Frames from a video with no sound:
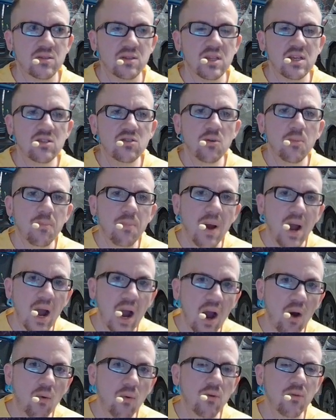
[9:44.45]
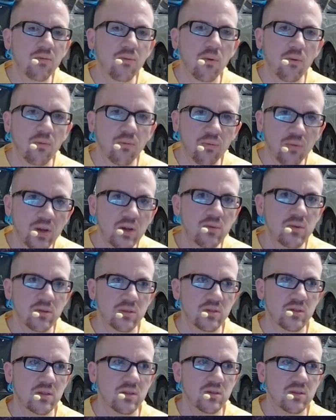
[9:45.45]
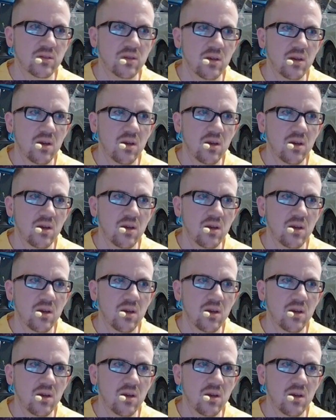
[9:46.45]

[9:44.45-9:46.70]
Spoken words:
These are powerful frequencies.